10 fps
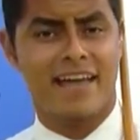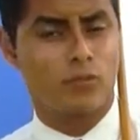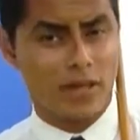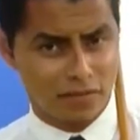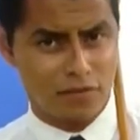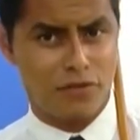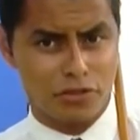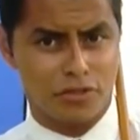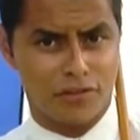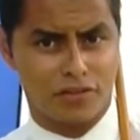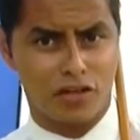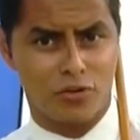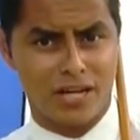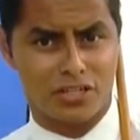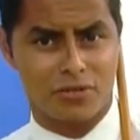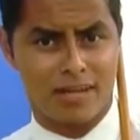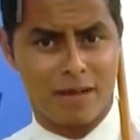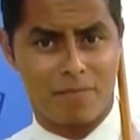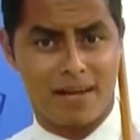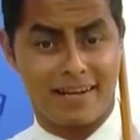as well as the future of his congressional
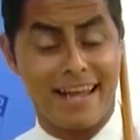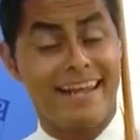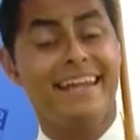campaign.